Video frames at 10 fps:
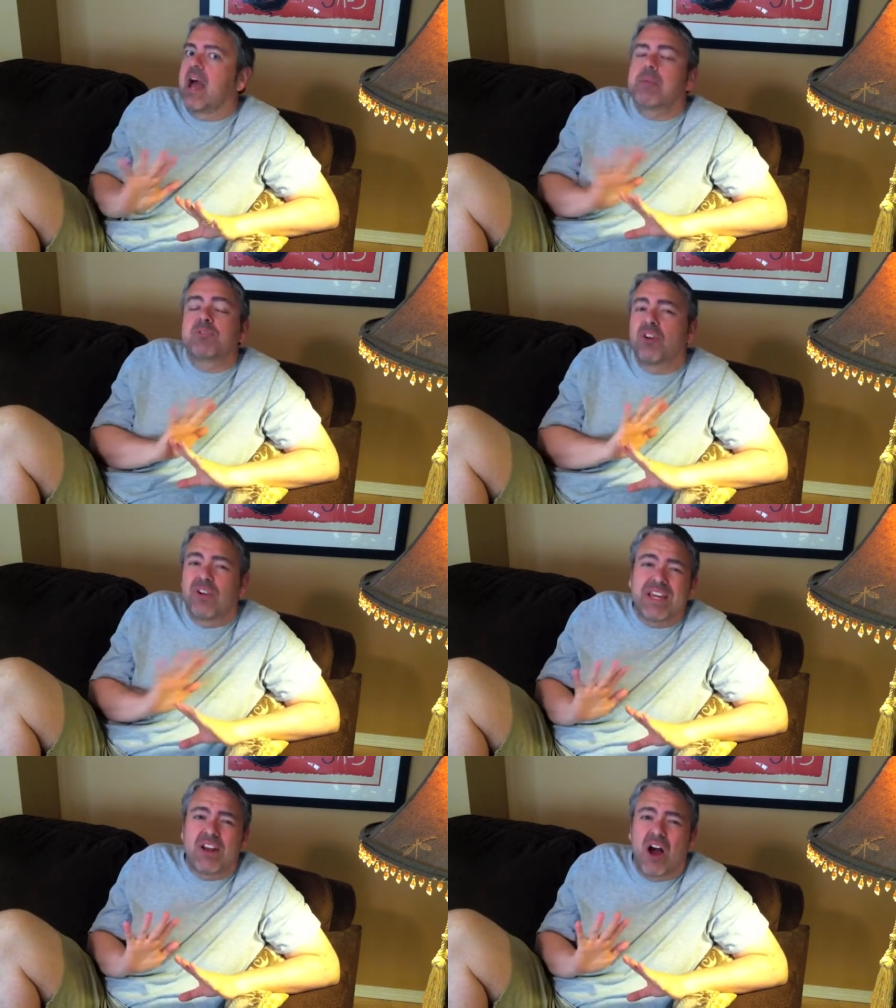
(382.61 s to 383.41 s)
I'm
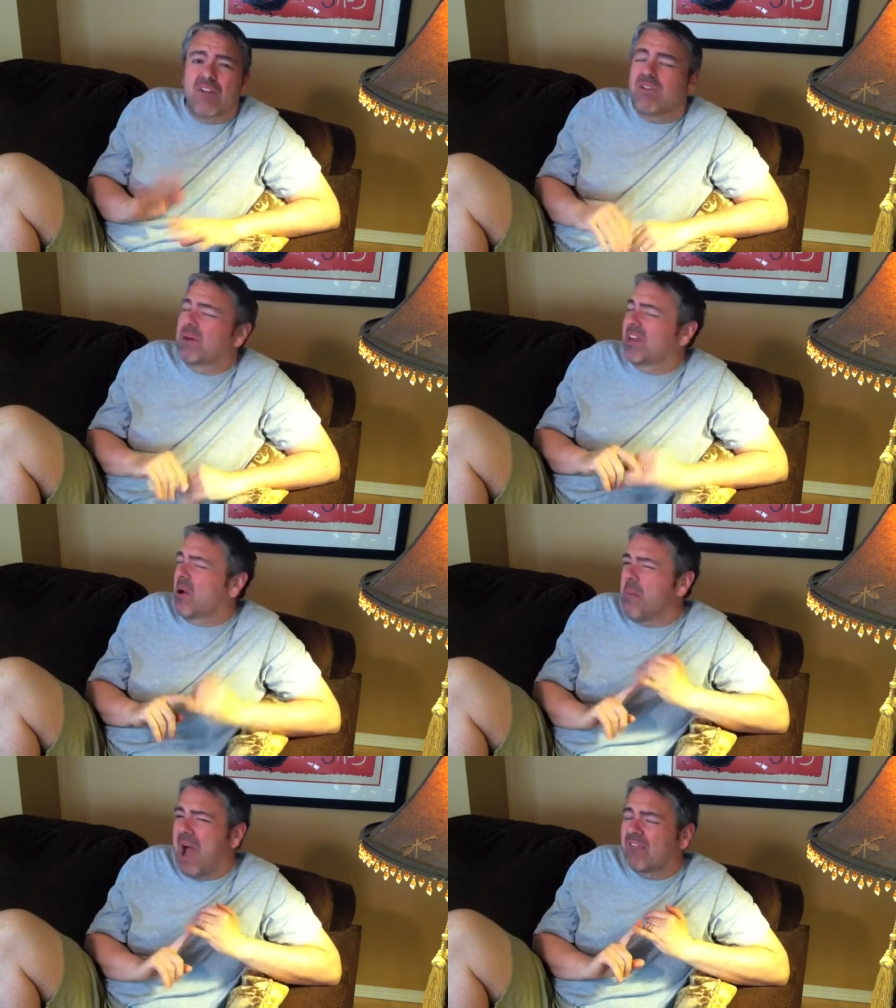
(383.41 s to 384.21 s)
turning it off. I'm going to go
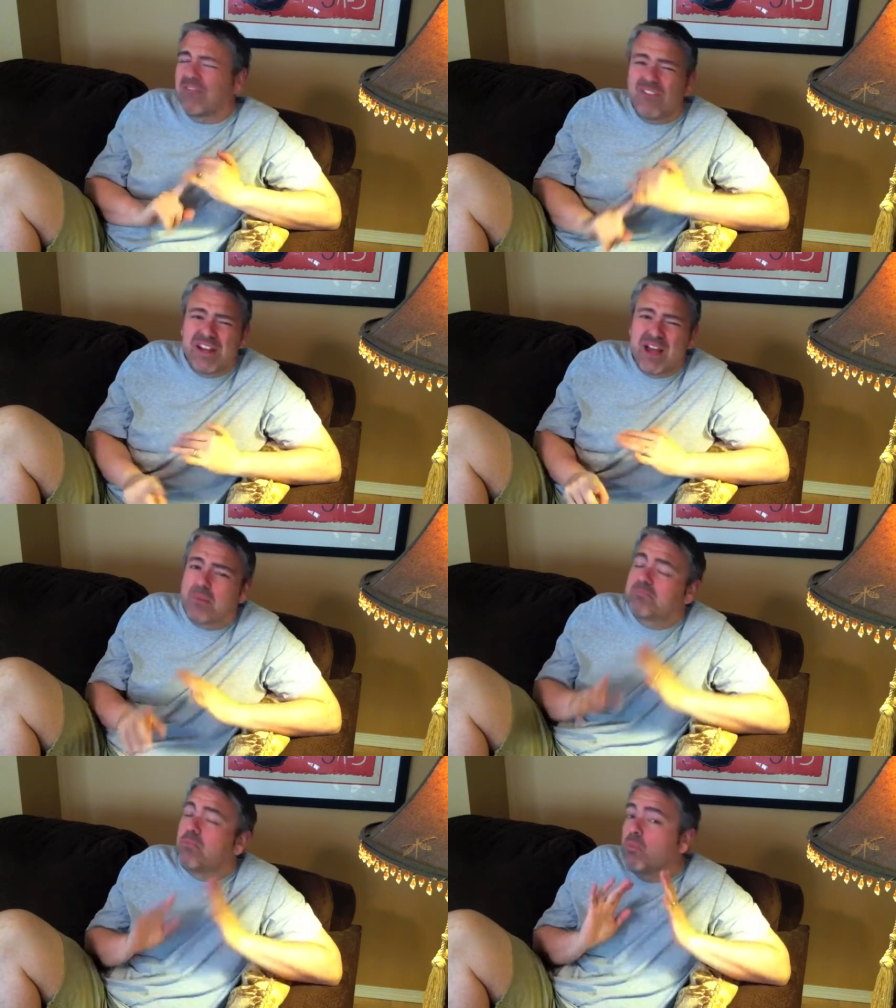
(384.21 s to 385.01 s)
Mac
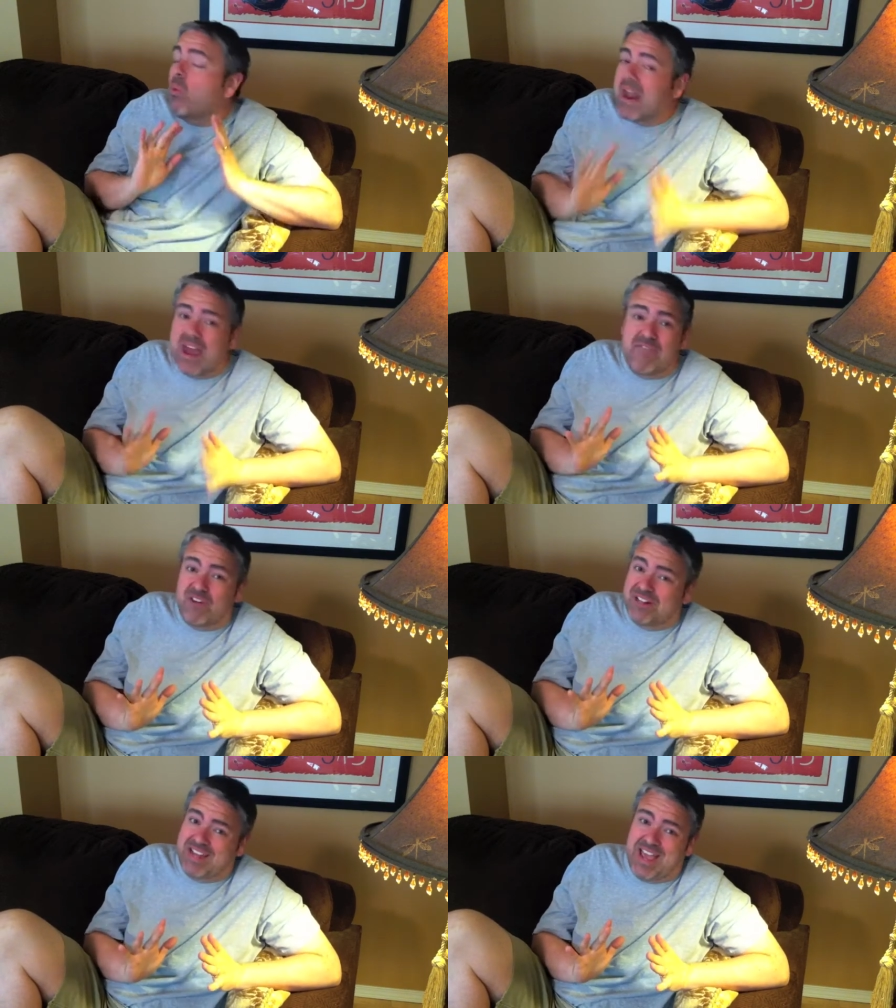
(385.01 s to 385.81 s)
freedom, whatever
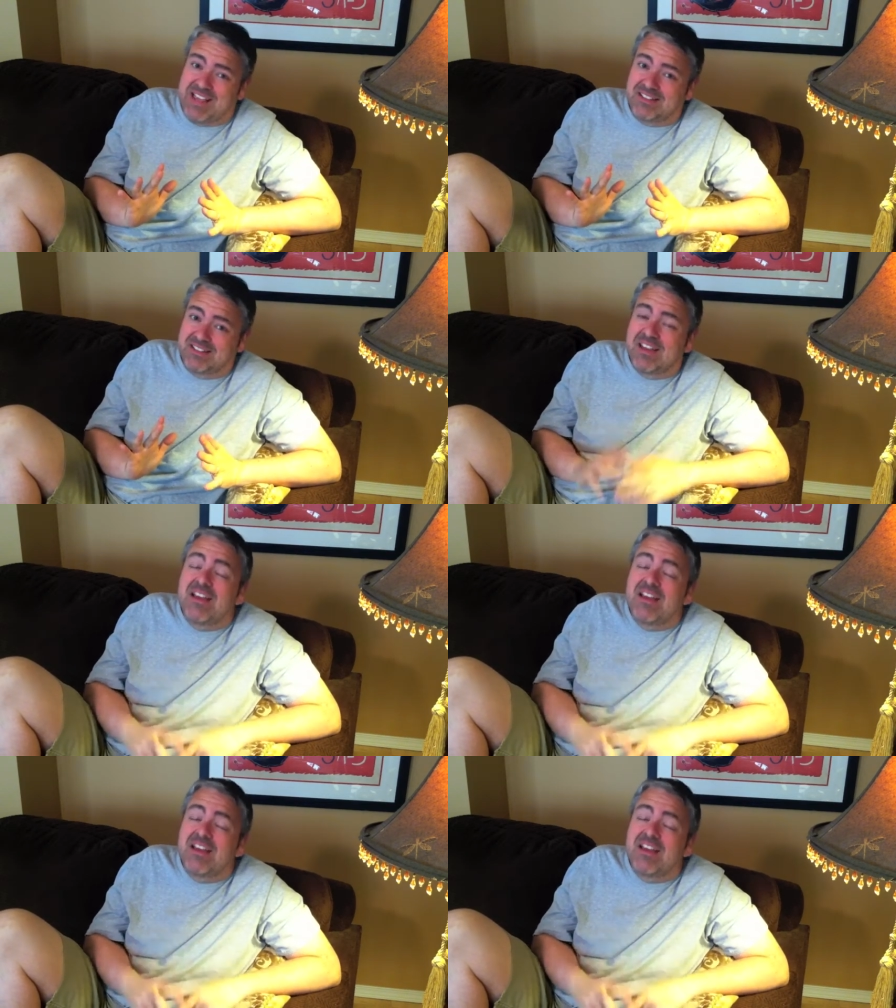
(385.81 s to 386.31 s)
it takes.